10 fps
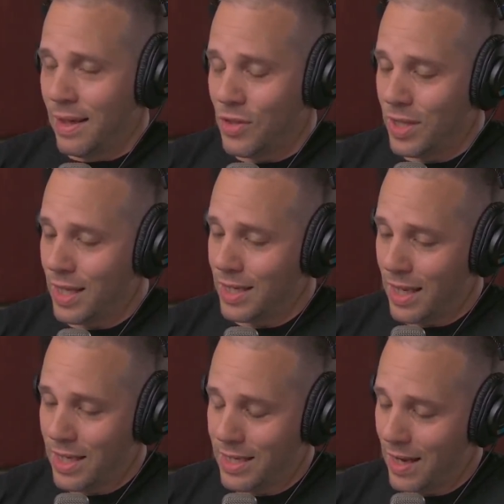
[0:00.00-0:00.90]
I think they.
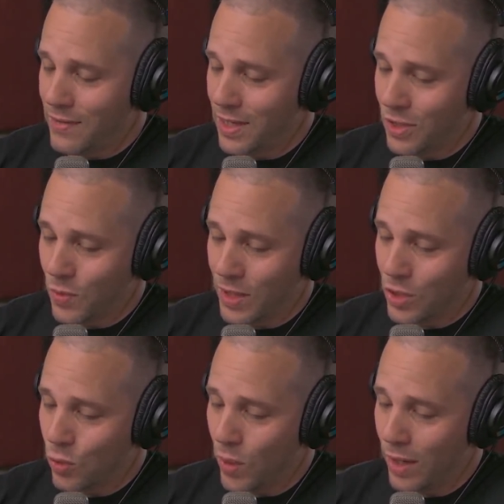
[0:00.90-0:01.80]
I think Dave said this went
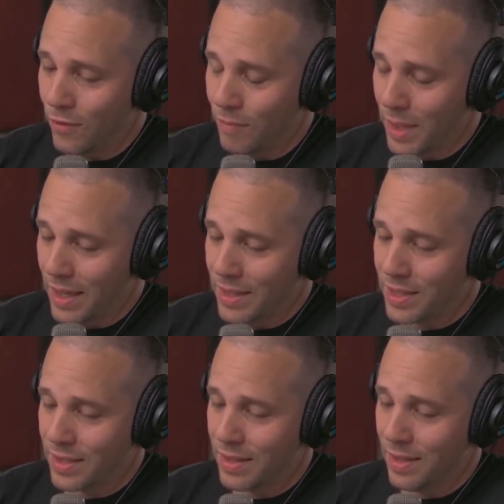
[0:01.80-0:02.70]
twelve
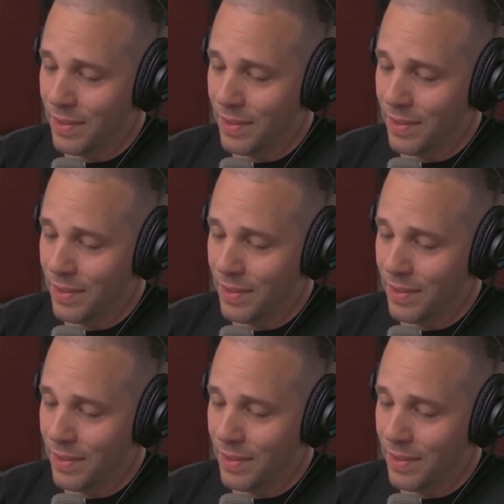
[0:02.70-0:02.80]
minutes.